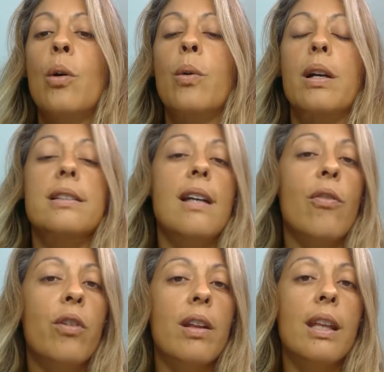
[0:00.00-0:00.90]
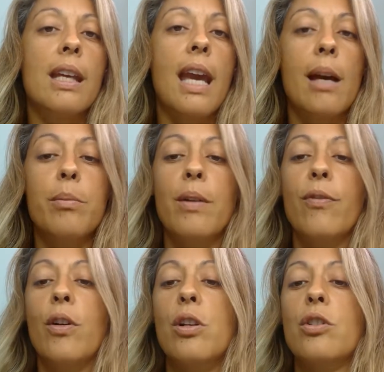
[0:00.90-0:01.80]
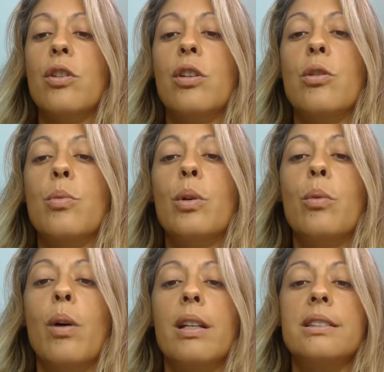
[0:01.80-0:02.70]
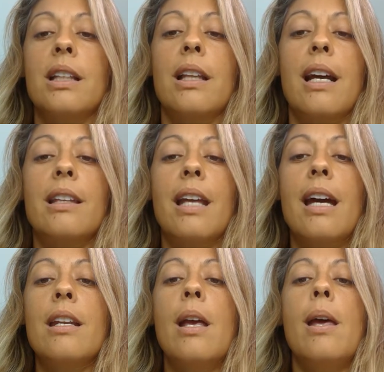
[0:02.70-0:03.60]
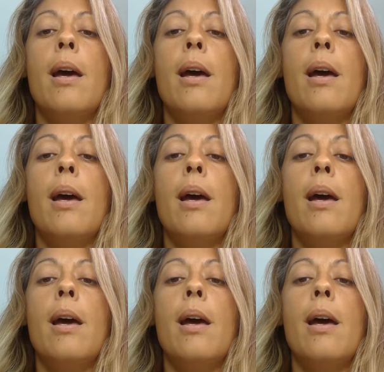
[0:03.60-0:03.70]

or it definitely can't be furnished, then you will want to select that.